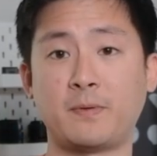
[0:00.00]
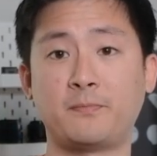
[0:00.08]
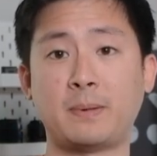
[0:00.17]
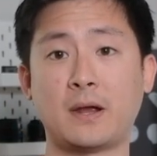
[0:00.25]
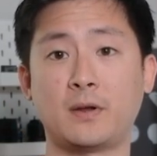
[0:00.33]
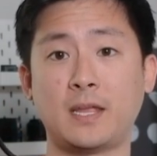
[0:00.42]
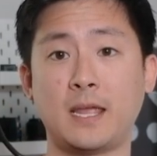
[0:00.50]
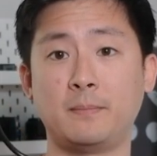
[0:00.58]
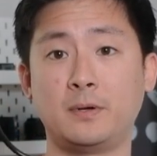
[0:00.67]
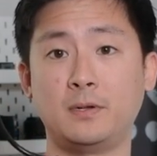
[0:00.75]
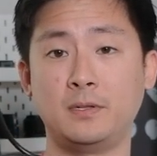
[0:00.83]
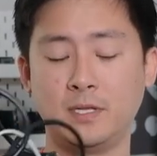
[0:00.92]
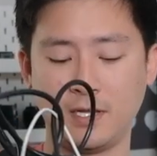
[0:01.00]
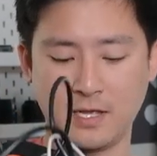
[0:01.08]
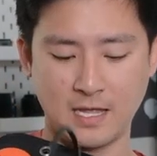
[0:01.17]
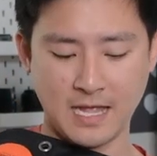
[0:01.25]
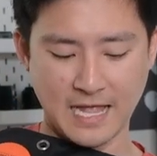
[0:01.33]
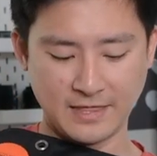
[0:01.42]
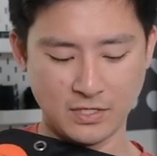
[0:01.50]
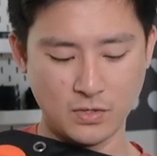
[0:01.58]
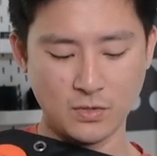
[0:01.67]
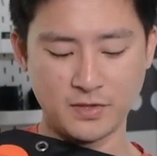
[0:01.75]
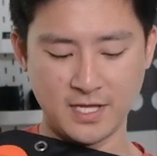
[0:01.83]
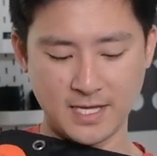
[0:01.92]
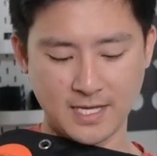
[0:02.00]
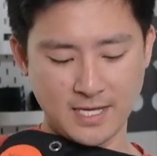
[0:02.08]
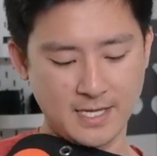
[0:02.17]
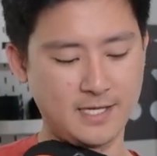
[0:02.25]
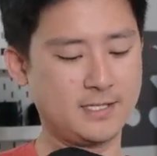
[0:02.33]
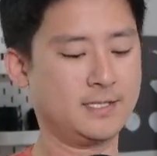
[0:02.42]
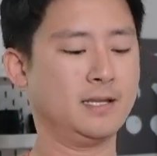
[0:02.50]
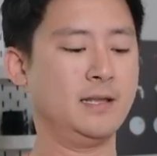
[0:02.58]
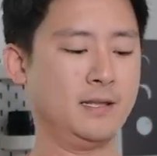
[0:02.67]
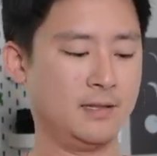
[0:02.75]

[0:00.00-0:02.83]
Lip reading: Power cable. And the cool thing is